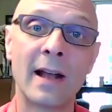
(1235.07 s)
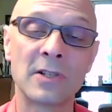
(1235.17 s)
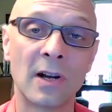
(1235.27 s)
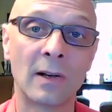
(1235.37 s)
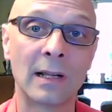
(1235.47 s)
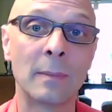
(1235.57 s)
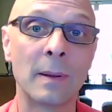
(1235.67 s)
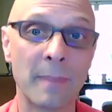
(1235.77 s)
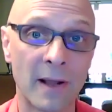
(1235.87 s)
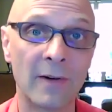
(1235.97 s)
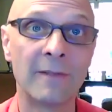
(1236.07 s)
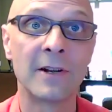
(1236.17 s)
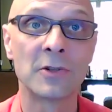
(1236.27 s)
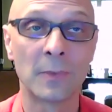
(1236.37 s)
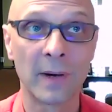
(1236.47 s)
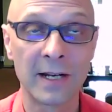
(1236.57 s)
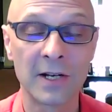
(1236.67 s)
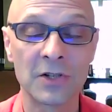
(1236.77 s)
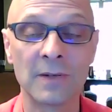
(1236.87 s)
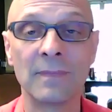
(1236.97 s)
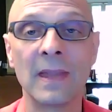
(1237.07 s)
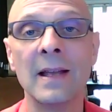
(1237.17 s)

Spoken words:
actually are a little bit better at facial recognition.